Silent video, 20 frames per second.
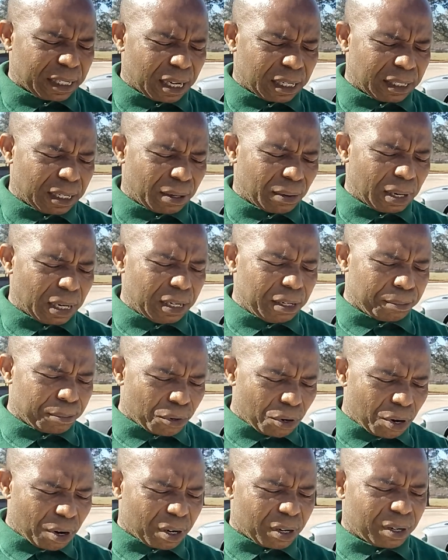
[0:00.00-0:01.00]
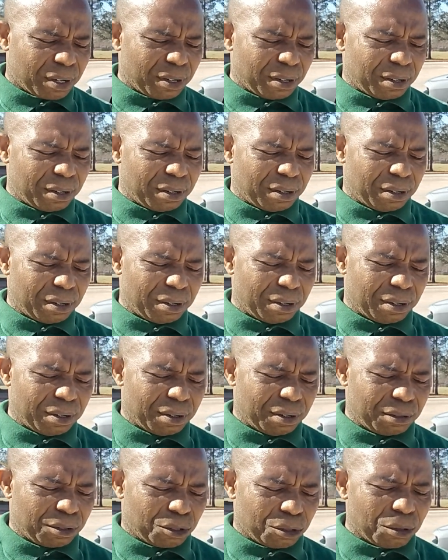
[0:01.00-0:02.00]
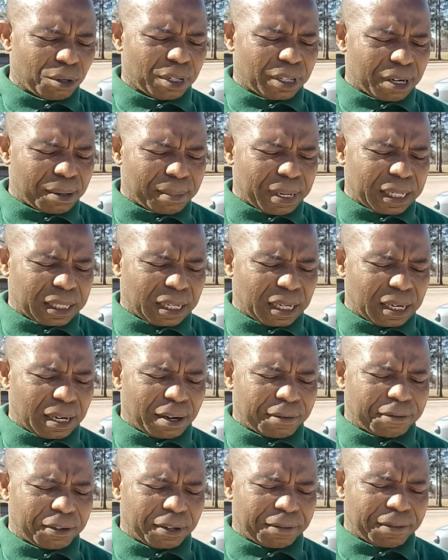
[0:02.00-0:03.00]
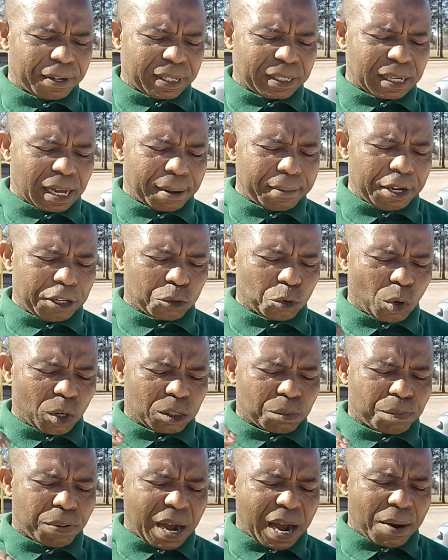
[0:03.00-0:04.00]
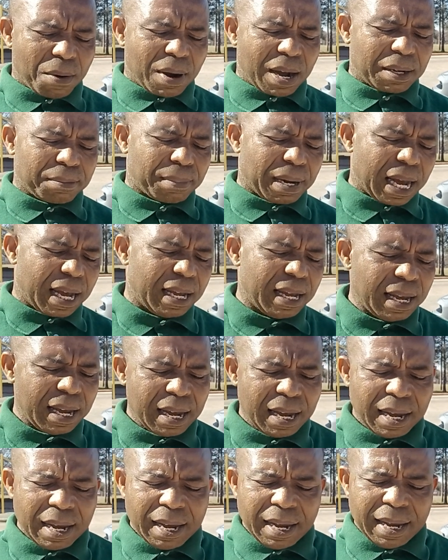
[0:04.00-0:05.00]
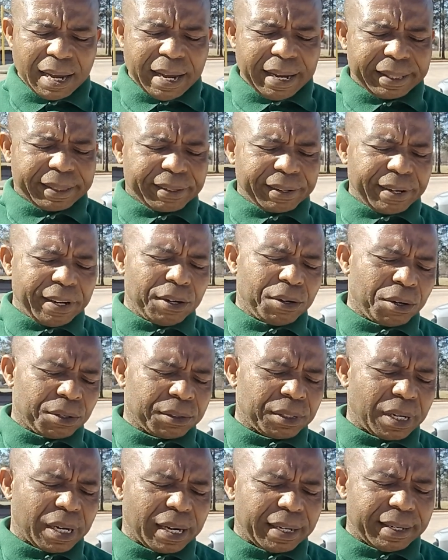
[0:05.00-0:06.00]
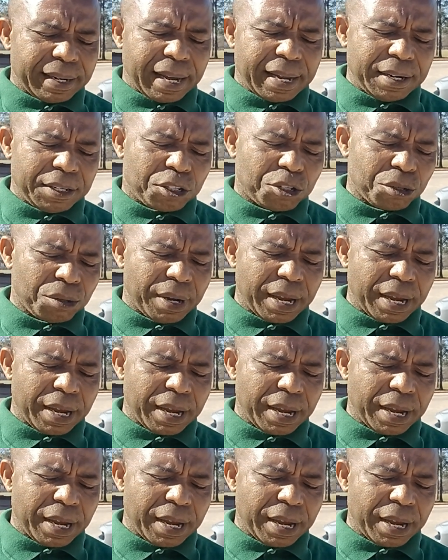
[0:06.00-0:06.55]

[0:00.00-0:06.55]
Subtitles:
an hour. It broke 200 miles an hour for the first time. It was powered by a 392